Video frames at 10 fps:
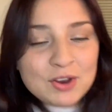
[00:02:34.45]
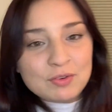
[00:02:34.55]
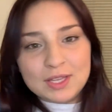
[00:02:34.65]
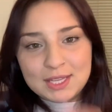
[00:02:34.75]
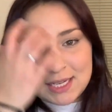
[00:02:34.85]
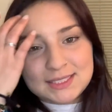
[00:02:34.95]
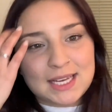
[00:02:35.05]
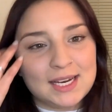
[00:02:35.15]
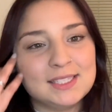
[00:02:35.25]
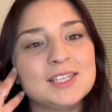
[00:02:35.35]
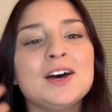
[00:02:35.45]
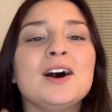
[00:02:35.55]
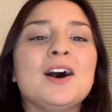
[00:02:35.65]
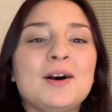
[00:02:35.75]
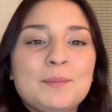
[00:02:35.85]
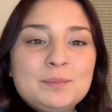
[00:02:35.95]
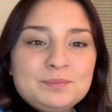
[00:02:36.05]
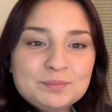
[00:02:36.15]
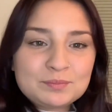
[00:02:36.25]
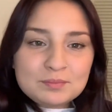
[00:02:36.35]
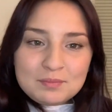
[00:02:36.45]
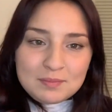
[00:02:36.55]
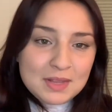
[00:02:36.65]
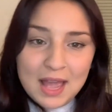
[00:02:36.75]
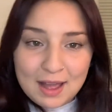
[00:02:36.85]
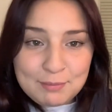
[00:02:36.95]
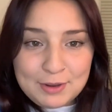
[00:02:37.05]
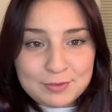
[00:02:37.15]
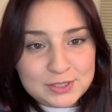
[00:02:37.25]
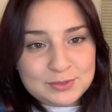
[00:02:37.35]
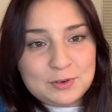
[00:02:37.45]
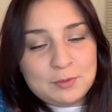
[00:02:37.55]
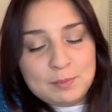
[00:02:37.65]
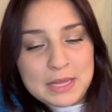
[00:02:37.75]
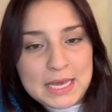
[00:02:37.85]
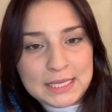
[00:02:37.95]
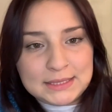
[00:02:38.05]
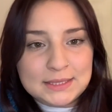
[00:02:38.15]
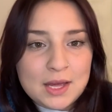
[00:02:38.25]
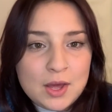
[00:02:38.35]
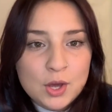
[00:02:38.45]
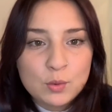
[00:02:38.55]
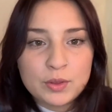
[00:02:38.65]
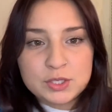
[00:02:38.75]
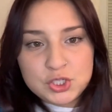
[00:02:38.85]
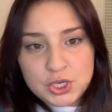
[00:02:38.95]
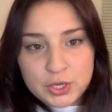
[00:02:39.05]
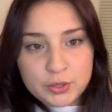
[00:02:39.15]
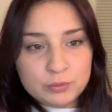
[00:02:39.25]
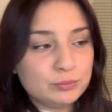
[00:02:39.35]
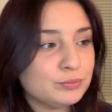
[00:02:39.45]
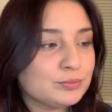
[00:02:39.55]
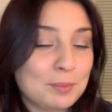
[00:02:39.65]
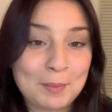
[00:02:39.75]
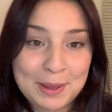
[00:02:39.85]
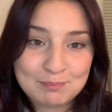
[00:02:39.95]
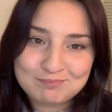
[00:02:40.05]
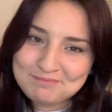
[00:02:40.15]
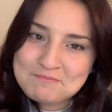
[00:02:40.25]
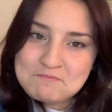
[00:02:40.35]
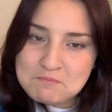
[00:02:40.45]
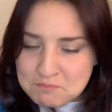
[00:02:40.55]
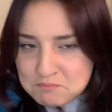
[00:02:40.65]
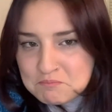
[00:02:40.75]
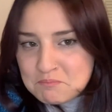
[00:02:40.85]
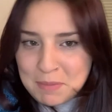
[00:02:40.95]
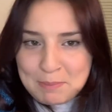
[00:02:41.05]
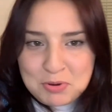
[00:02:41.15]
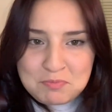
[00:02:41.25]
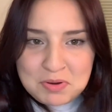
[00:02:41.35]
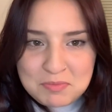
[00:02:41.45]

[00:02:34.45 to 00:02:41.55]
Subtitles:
really excited to have my first real place with Gio, my boo-boo.